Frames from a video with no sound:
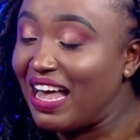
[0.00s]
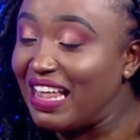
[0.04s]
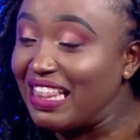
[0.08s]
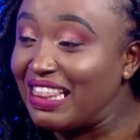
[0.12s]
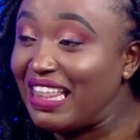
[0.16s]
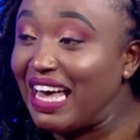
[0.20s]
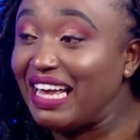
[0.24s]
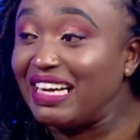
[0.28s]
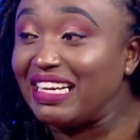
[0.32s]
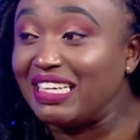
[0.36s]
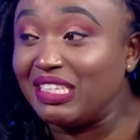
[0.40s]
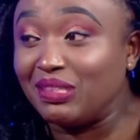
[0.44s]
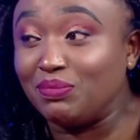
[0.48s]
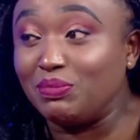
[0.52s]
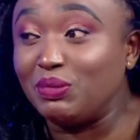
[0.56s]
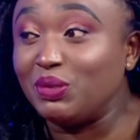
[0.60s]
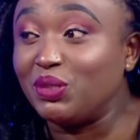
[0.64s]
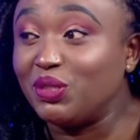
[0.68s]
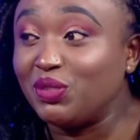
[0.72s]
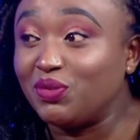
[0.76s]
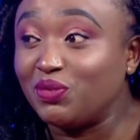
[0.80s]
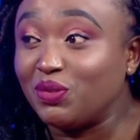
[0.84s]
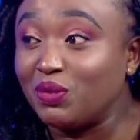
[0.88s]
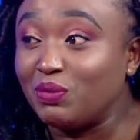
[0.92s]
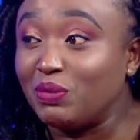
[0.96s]
That is
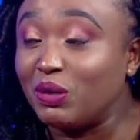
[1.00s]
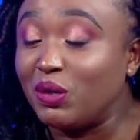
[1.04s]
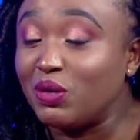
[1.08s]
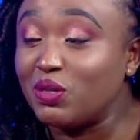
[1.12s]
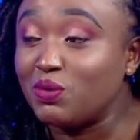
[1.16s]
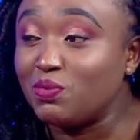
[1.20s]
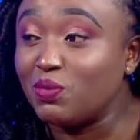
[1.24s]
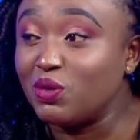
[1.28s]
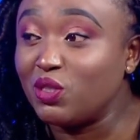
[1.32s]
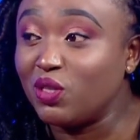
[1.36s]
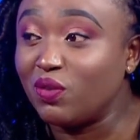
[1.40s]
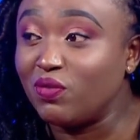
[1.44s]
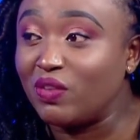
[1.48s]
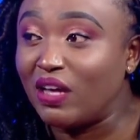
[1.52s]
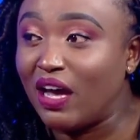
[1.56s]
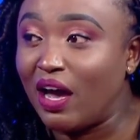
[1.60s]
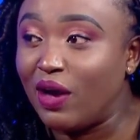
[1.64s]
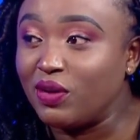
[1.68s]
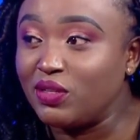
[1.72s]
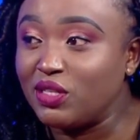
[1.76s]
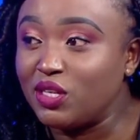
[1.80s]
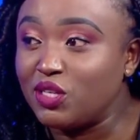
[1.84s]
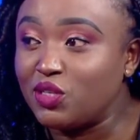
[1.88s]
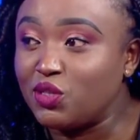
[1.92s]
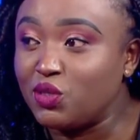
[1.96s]
beautiful, because most of the
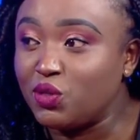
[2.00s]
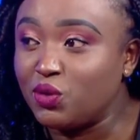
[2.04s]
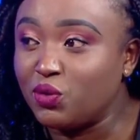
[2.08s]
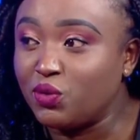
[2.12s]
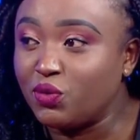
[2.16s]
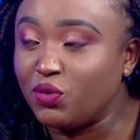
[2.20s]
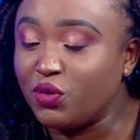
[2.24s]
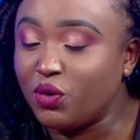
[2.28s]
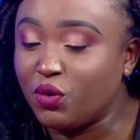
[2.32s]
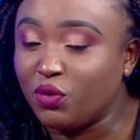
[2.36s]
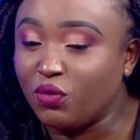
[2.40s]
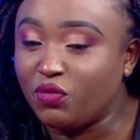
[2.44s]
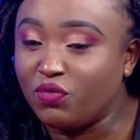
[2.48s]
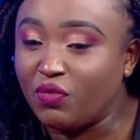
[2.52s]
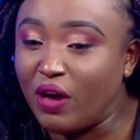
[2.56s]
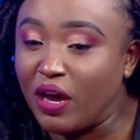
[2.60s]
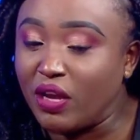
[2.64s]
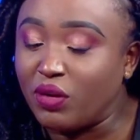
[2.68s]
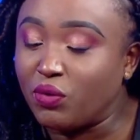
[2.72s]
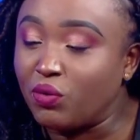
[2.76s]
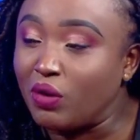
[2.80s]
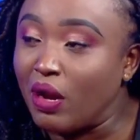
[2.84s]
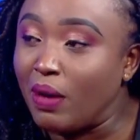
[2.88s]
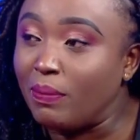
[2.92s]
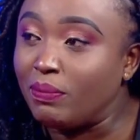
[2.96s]
houses you'll
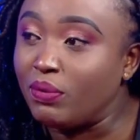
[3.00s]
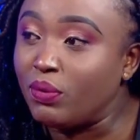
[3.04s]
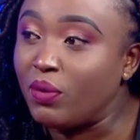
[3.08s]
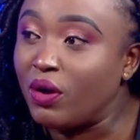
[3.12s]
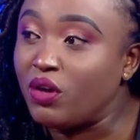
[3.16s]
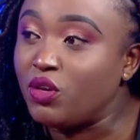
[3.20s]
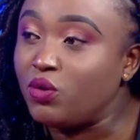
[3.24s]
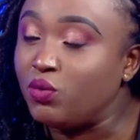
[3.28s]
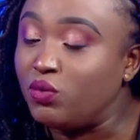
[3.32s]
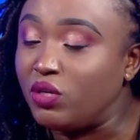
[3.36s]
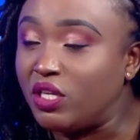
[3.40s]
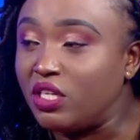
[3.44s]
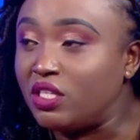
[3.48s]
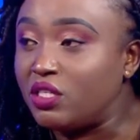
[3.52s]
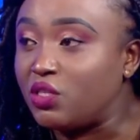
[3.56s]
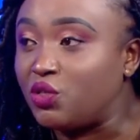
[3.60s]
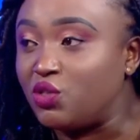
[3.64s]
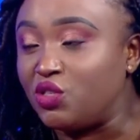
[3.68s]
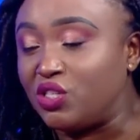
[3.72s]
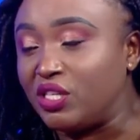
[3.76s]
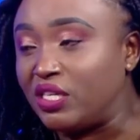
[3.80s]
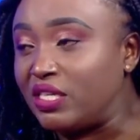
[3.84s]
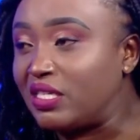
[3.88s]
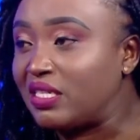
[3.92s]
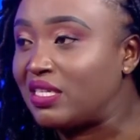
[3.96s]
find unambiwa, you need to
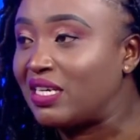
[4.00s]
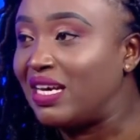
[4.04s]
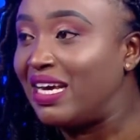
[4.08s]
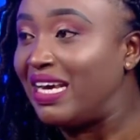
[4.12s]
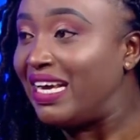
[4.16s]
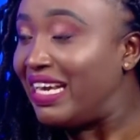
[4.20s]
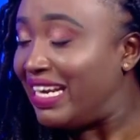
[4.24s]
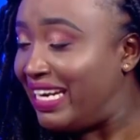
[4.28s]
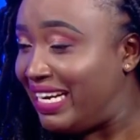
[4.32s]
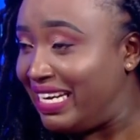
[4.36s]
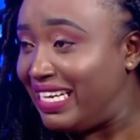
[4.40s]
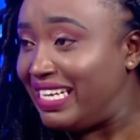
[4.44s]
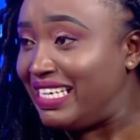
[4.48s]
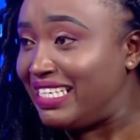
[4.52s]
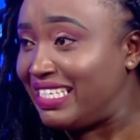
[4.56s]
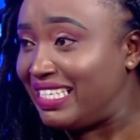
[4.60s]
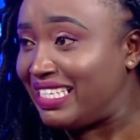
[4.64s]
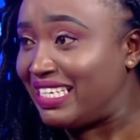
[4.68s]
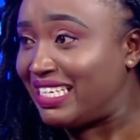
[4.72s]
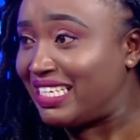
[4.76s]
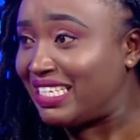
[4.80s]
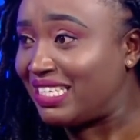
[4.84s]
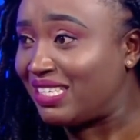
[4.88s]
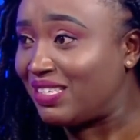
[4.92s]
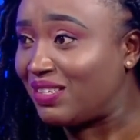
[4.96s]
just lease
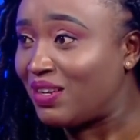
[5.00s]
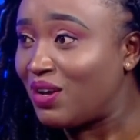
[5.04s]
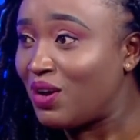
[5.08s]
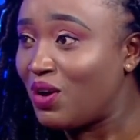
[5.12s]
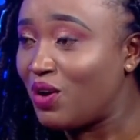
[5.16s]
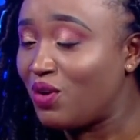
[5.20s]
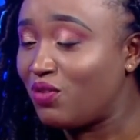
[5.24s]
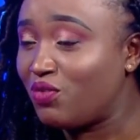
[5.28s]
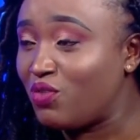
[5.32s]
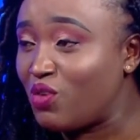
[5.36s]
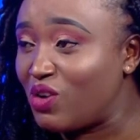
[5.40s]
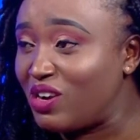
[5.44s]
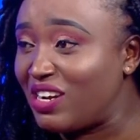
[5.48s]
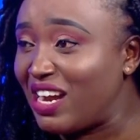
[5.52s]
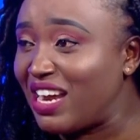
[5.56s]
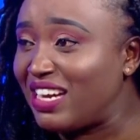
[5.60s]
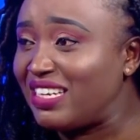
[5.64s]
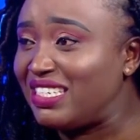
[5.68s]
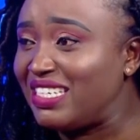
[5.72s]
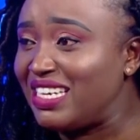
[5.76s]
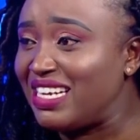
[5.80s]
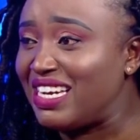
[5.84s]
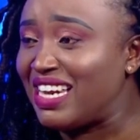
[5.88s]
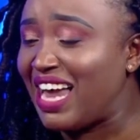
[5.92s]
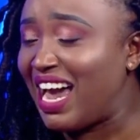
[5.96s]
it for
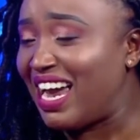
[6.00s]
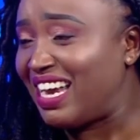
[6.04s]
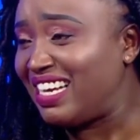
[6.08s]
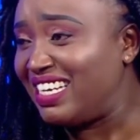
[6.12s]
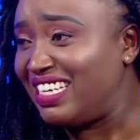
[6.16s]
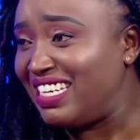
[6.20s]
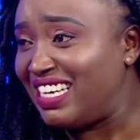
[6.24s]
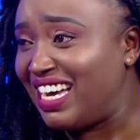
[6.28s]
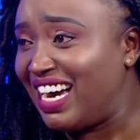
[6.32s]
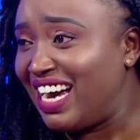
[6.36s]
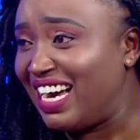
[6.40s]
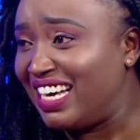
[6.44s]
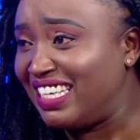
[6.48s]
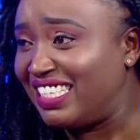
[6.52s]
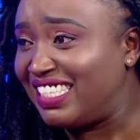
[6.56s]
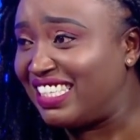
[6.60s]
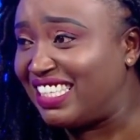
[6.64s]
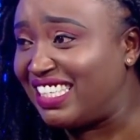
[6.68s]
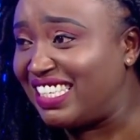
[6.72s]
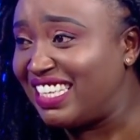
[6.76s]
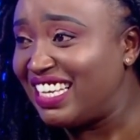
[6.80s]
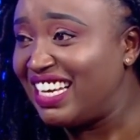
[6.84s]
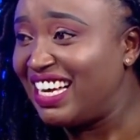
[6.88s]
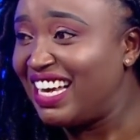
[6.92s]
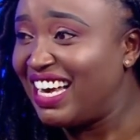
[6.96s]
99
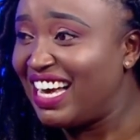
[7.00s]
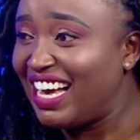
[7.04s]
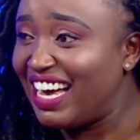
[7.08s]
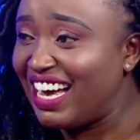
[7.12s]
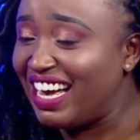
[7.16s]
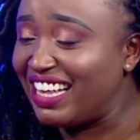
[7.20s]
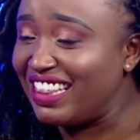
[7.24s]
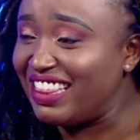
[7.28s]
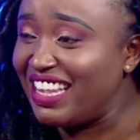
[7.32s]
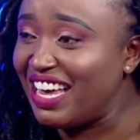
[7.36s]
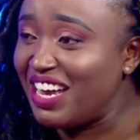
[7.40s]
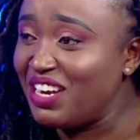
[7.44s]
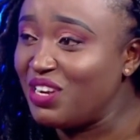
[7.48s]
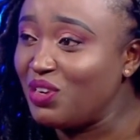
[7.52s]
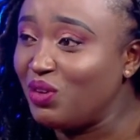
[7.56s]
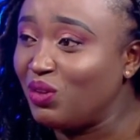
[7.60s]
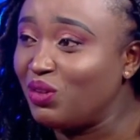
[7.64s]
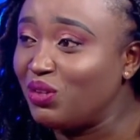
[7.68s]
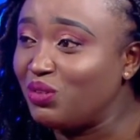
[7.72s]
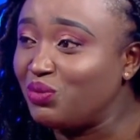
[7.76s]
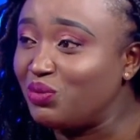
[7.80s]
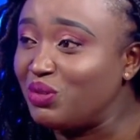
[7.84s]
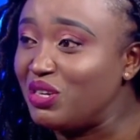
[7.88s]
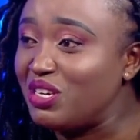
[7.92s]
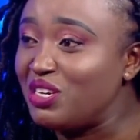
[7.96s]
years and then
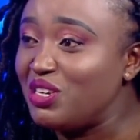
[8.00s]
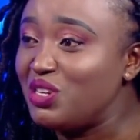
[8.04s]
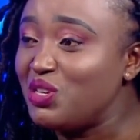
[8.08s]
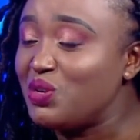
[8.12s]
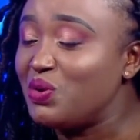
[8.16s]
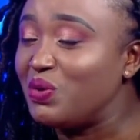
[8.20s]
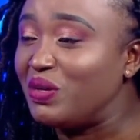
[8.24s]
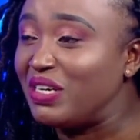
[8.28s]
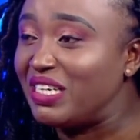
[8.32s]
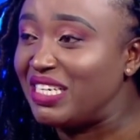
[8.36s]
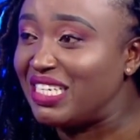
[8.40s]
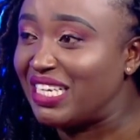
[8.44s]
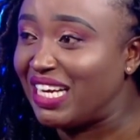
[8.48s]
you'll renew it